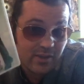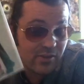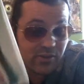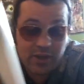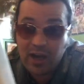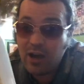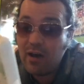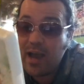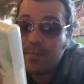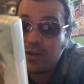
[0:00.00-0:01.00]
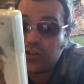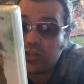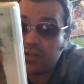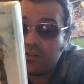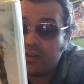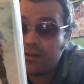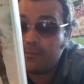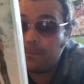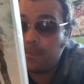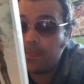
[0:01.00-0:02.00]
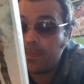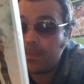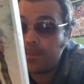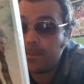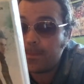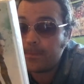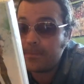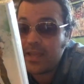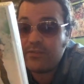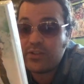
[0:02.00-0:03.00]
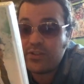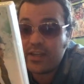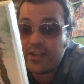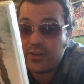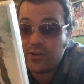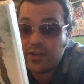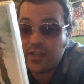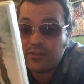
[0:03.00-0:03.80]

So, I'm not sure if this is any good,